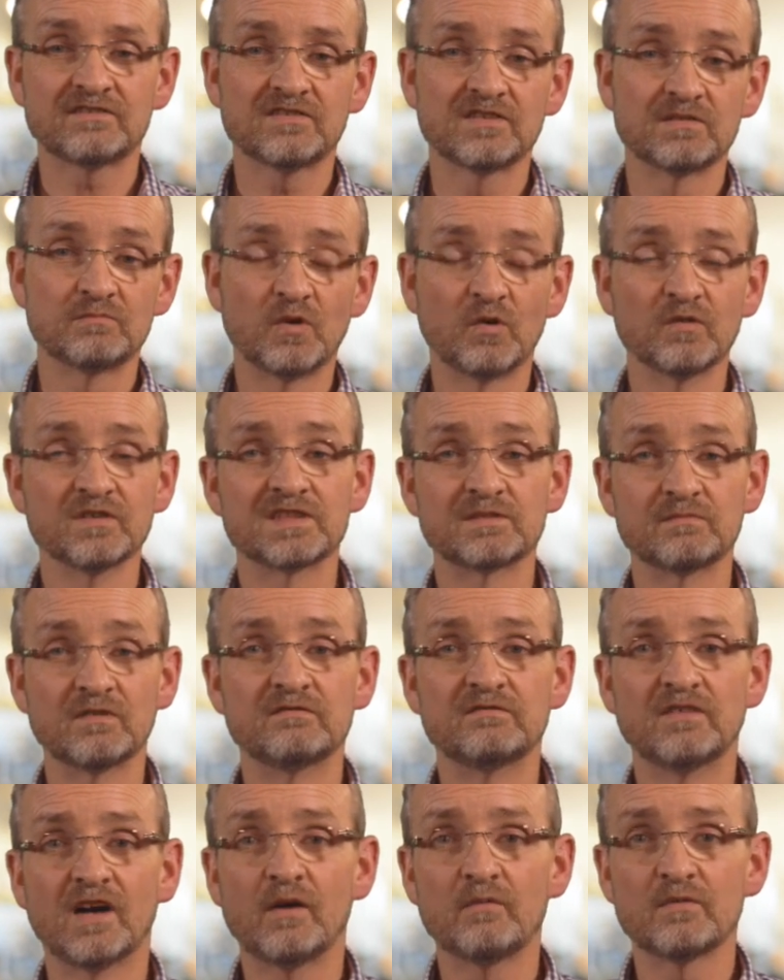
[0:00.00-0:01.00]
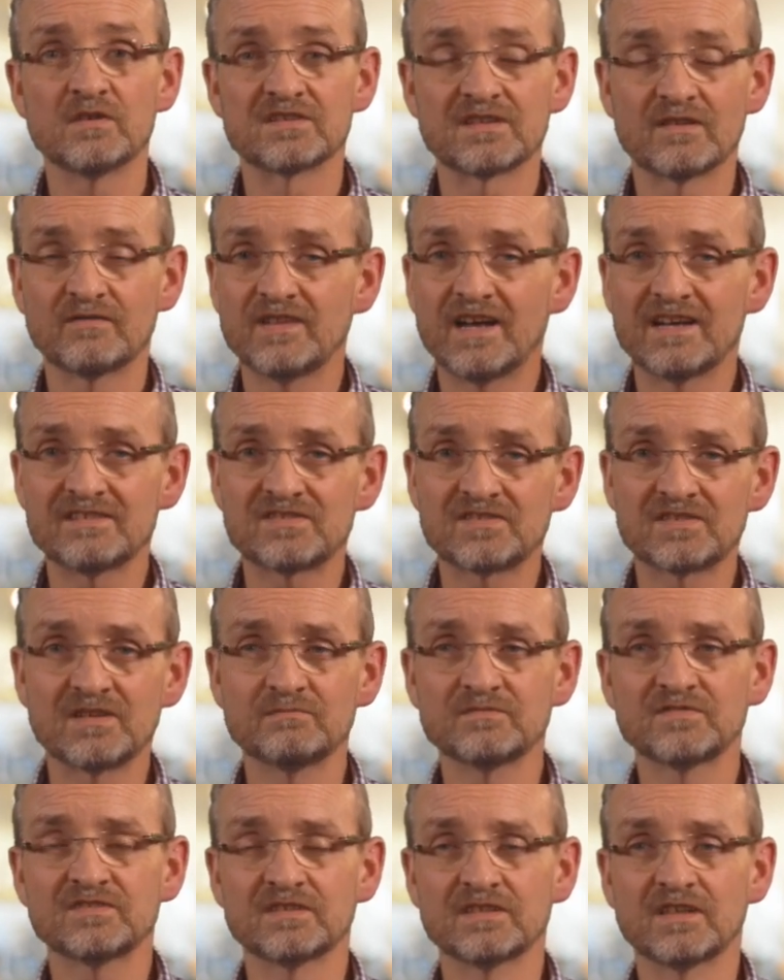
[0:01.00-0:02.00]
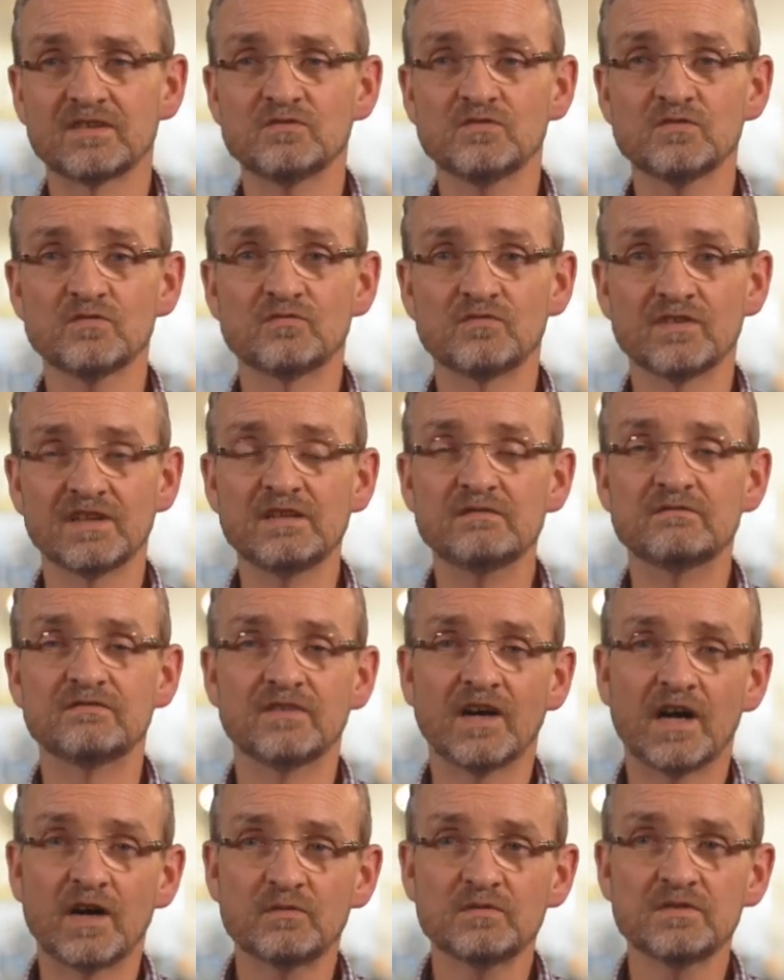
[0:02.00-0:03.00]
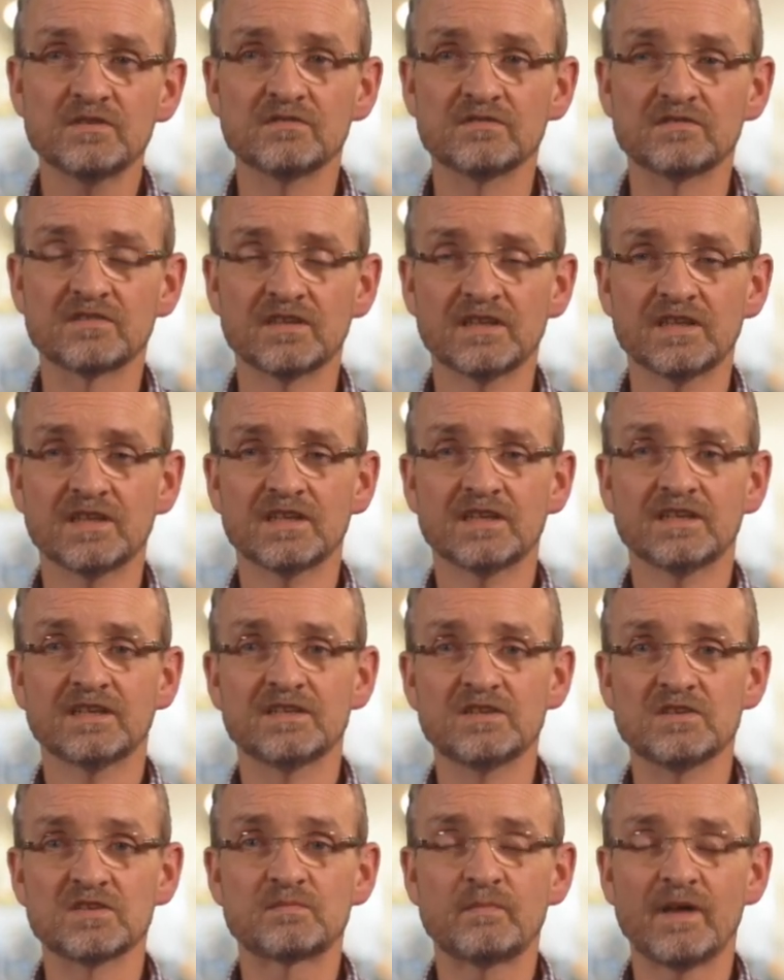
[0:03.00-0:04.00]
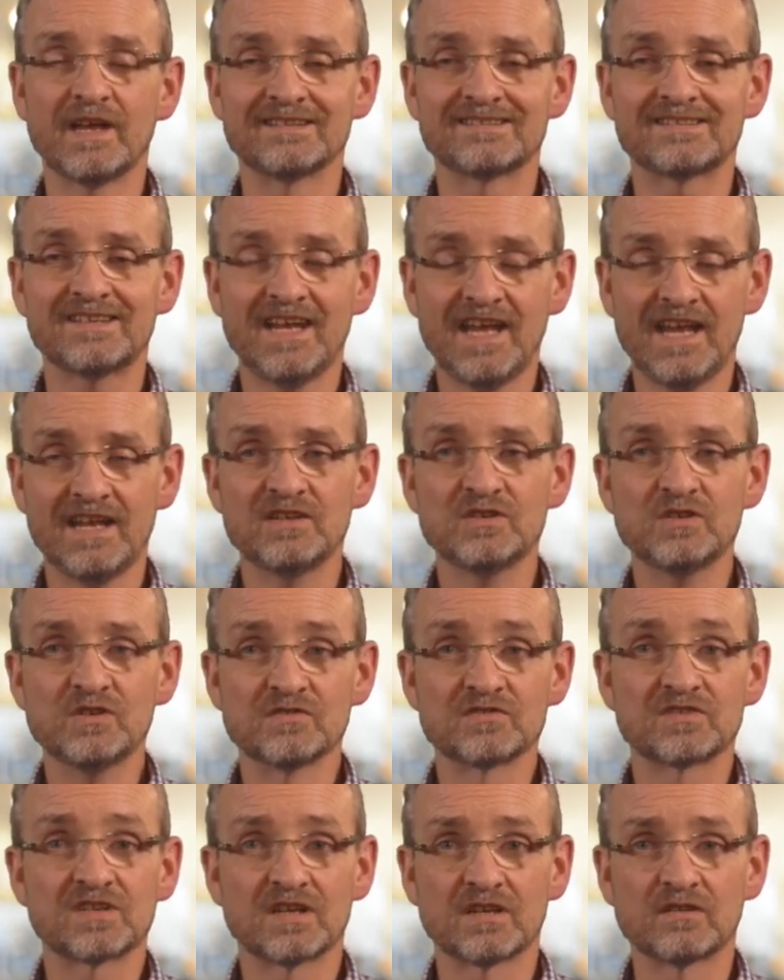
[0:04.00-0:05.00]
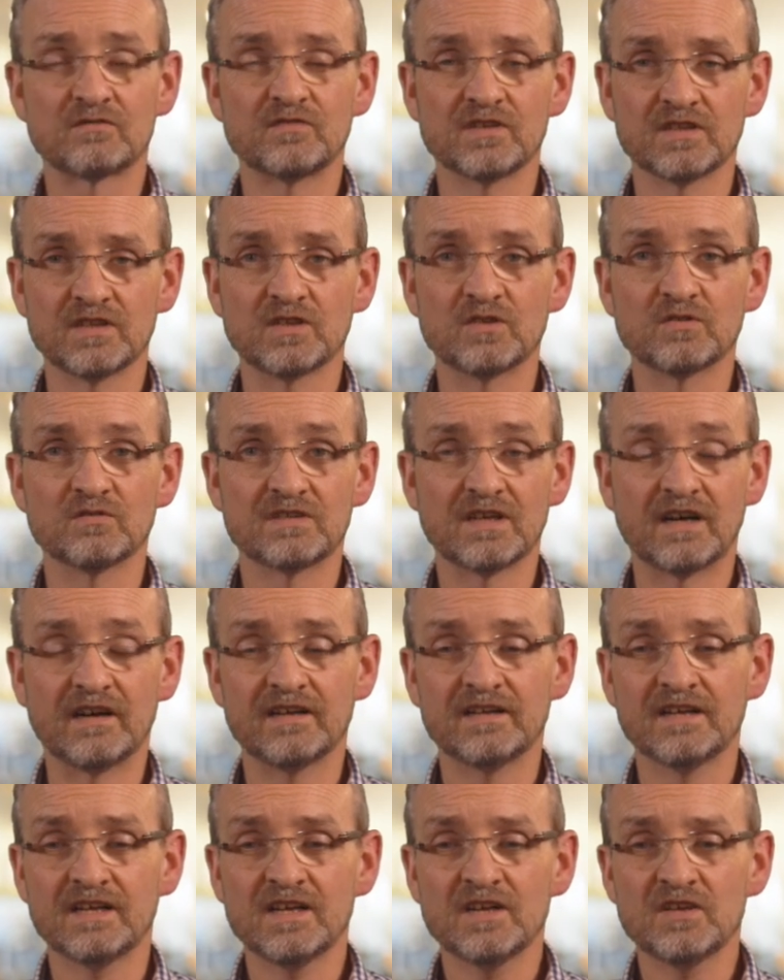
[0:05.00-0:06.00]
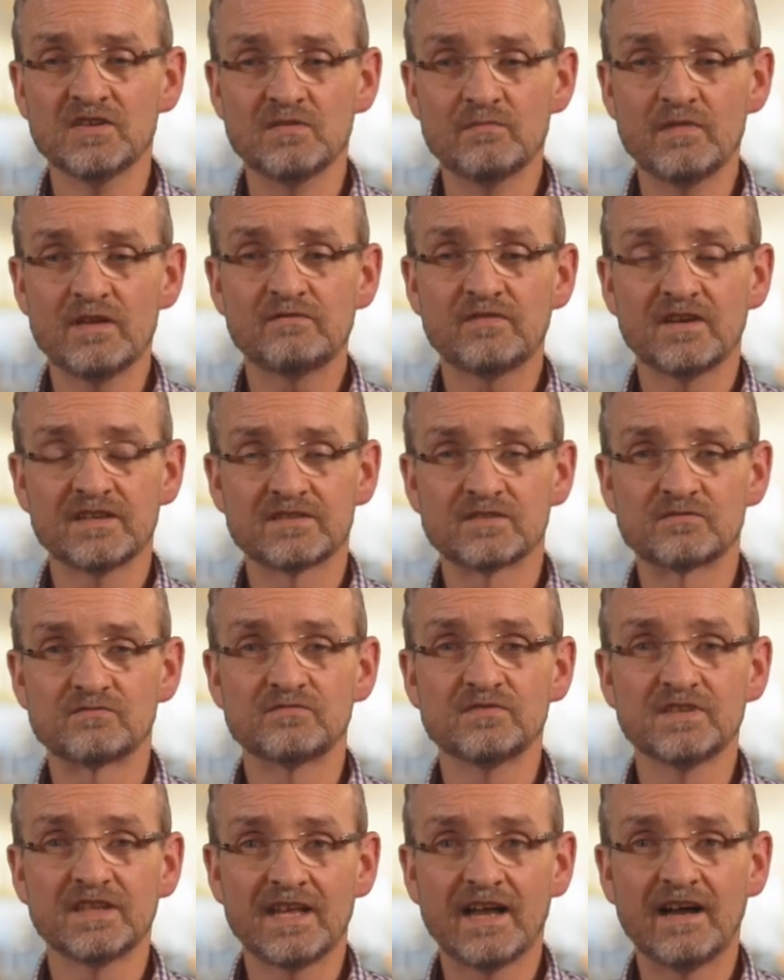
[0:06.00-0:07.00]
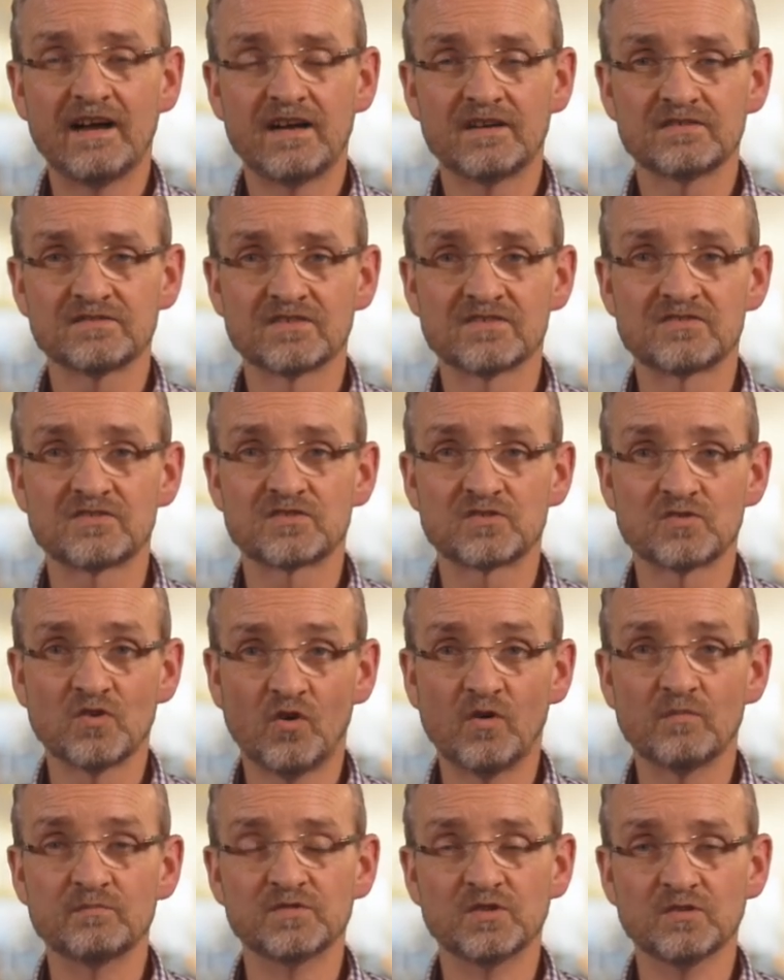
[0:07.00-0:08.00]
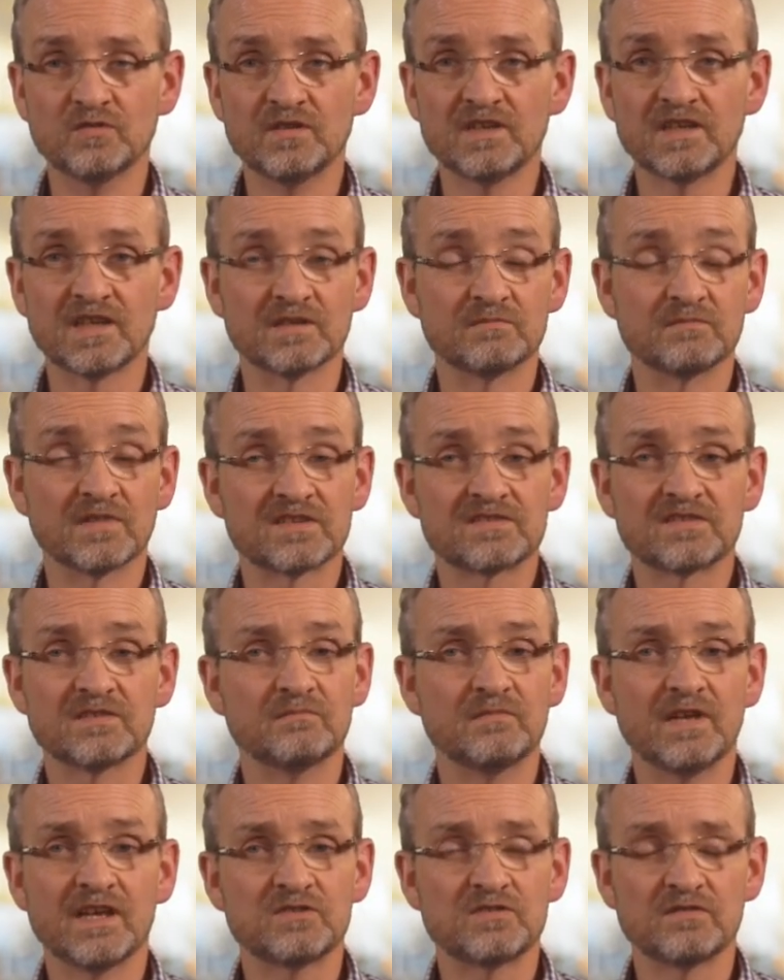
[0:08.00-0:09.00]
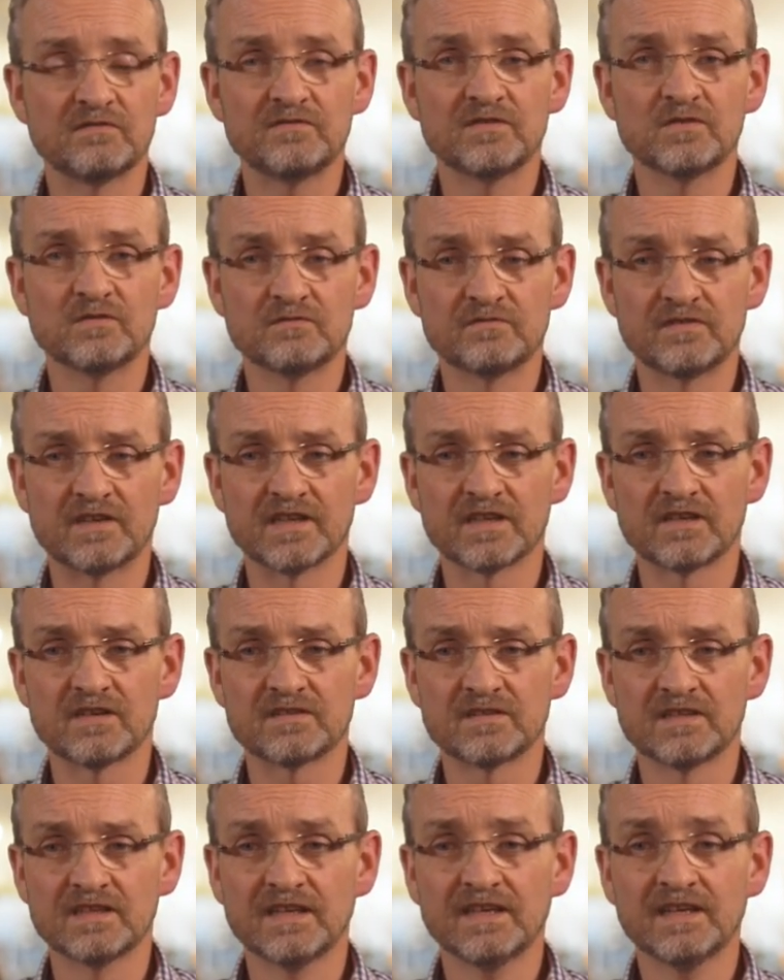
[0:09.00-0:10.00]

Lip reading: to the point about values, if that's something that you really valued and you spent 10 years getting really good at, you may find it really hard to stop doing it because it makes you feel very good.